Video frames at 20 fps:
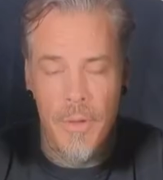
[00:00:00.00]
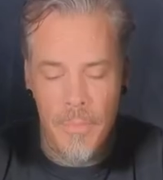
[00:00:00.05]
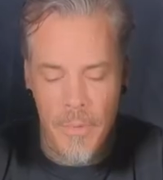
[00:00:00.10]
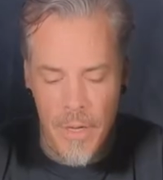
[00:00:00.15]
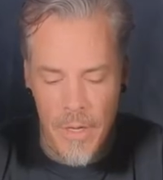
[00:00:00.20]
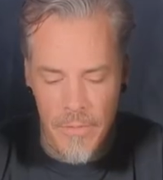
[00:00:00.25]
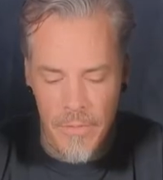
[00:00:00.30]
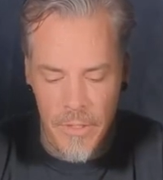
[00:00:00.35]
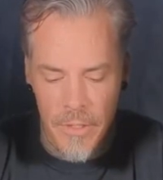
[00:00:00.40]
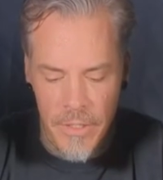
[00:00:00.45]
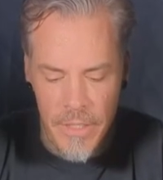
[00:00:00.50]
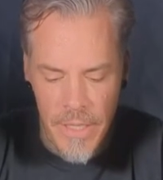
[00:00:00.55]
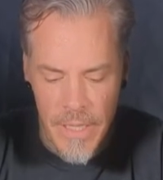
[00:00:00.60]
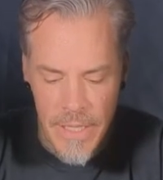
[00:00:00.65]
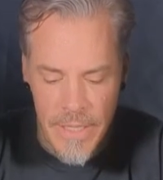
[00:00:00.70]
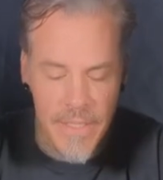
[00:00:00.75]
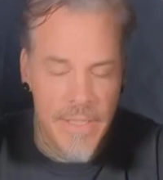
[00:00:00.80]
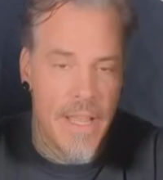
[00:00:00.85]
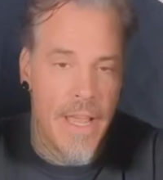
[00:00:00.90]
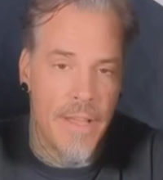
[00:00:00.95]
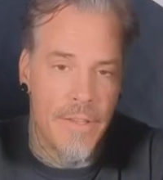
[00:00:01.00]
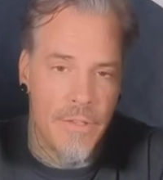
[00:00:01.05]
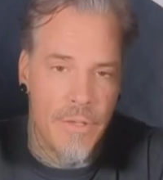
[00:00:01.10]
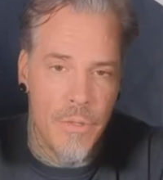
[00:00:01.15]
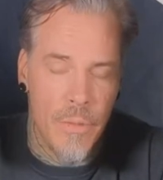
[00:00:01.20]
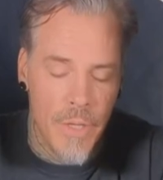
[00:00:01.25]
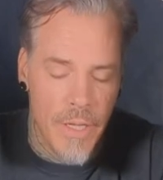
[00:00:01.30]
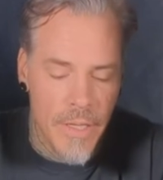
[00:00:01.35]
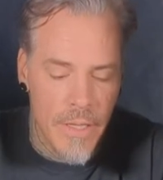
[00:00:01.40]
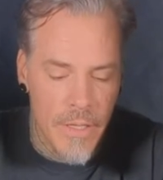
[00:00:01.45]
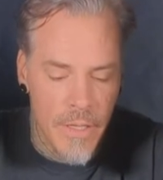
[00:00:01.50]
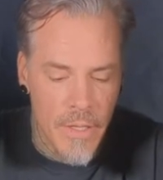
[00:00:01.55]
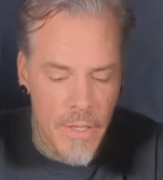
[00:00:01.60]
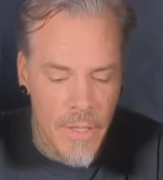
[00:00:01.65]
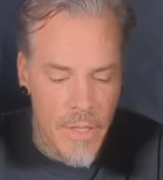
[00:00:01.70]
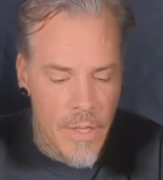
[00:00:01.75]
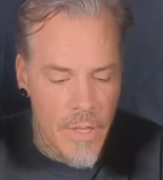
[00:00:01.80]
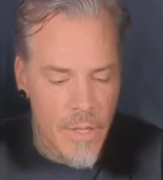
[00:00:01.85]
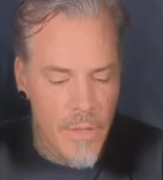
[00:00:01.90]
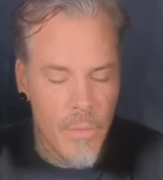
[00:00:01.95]
grip cover in tattooing.
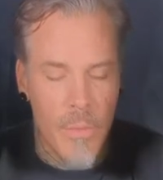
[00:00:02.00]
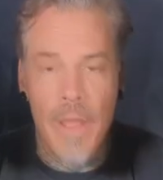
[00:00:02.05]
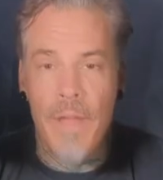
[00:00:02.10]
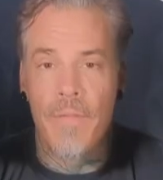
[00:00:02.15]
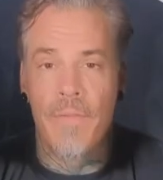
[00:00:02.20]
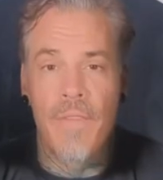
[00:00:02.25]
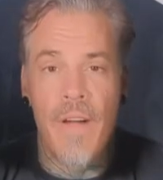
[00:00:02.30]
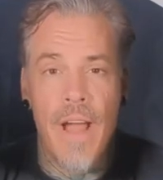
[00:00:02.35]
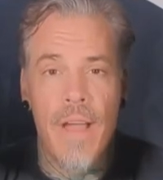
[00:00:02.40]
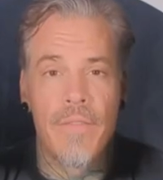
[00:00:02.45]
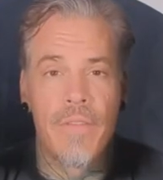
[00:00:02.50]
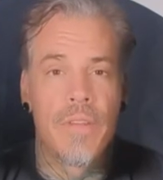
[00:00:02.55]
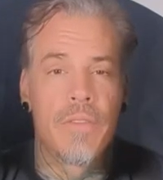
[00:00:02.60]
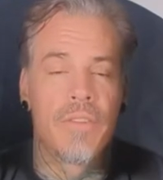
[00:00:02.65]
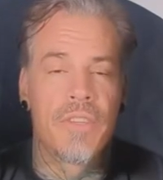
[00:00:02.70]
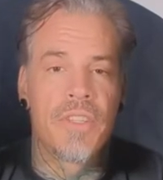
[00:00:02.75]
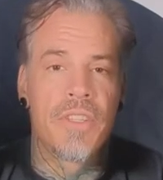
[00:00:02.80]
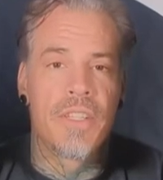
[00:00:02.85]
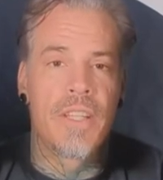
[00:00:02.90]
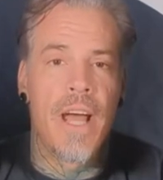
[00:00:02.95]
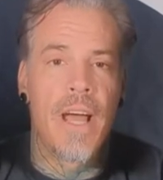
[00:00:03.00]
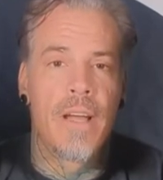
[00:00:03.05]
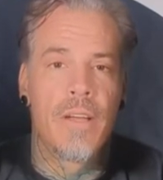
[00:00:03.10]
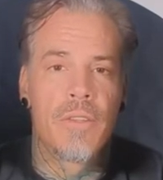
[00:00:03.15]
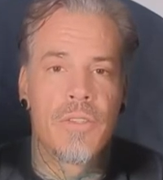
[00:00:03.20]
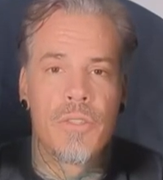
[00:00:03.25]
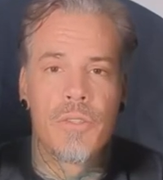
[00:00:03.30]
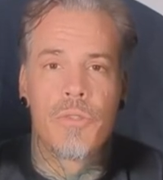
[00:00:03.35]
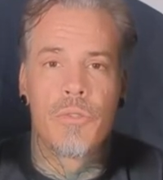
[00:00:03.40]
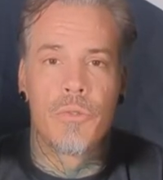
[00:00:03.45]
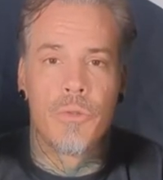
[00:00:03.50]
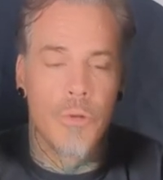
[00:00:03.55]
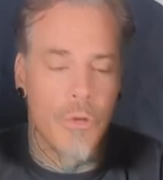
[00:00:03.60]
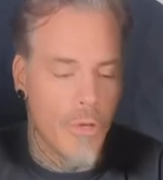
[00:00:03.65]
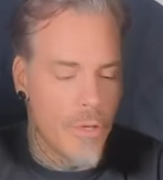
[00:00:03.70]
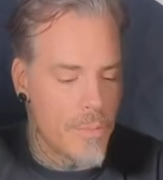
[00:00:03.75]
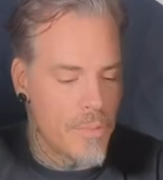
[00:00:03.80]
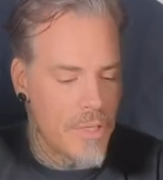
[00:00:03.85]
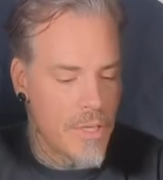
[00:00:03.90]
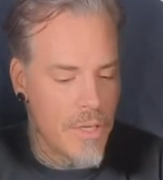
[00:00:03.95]
We have five different styles of True
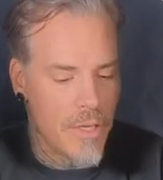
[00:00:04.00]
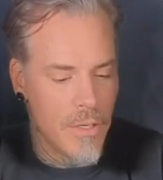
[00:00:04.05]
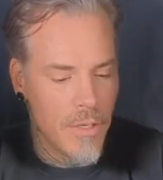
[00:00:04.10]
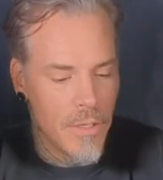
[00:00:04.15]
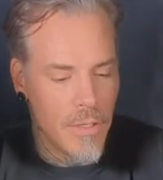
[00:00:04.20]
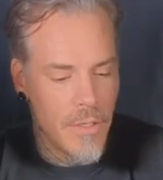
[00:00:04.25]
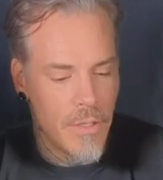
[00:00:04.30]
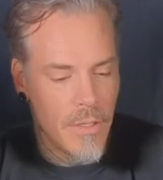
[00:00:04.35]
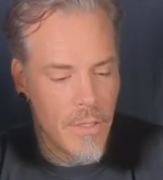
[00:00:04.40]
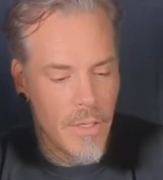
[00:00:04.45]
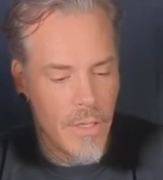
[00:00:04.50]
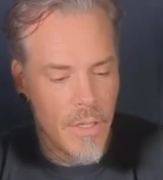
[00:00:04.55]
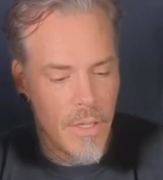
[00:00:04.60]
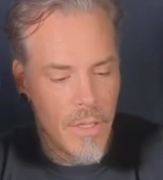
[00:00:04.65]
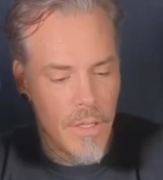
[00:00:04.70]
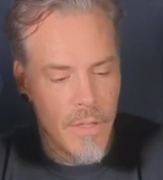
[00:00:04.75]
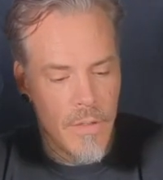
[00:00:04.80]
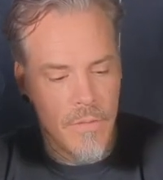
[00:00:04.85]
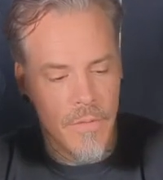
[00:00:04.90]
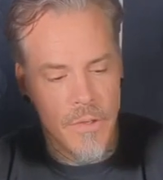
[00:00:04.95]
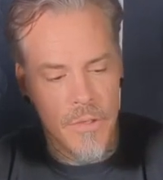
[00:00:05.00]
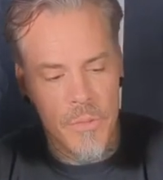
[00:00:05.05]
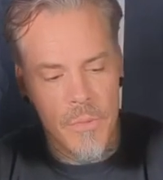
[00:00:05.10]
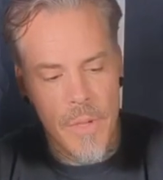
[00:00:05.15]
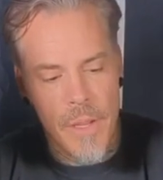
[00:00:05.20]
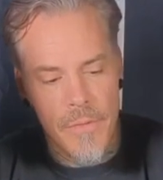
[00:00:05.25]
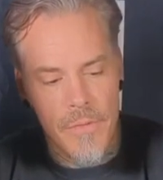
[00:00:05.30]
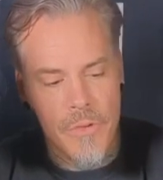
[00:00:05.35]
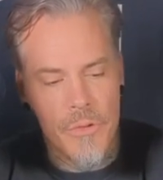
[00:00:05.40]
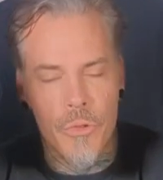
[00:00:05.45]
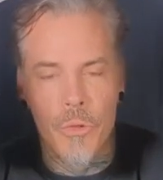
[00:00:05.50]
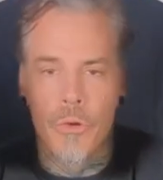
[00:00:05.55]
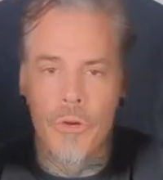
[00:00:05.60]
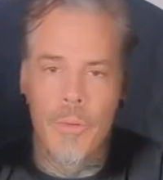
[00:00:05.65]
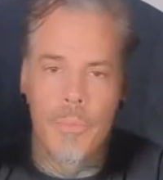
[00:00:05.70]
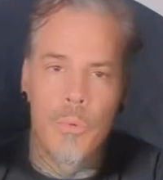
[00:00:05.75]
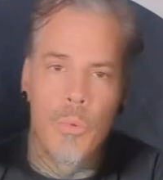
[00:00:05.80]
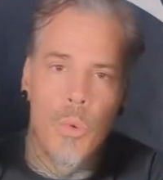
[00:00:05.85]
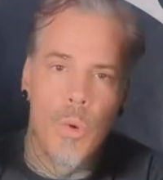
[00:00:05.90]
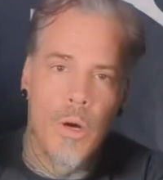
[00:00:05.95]
Grips here. First we have True
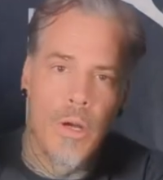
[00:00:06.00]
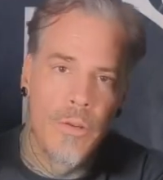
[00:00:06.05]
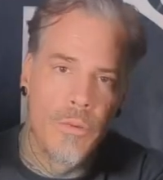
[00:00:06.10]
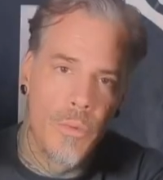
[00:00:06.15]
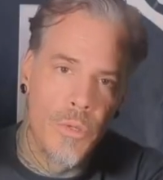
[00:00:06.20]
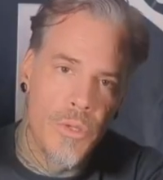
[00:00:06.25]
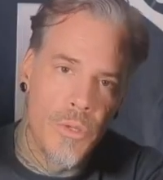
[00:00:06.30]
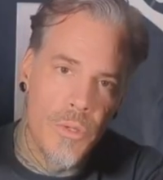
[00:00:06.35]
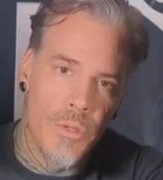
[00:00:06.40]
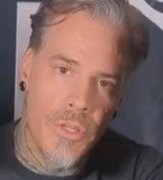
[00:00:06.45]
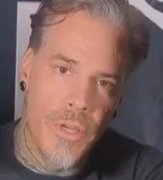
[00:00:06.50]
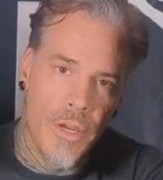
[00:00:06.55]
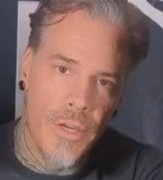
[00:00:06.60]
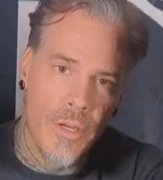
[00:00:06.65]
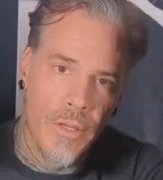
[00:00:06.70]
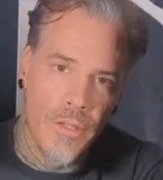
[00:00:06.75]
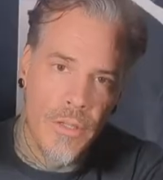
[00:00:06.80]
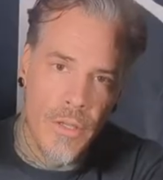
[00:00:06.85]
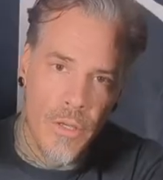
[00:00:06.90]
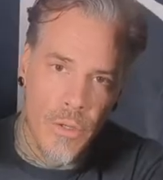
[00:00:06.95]
Grip 1, which was our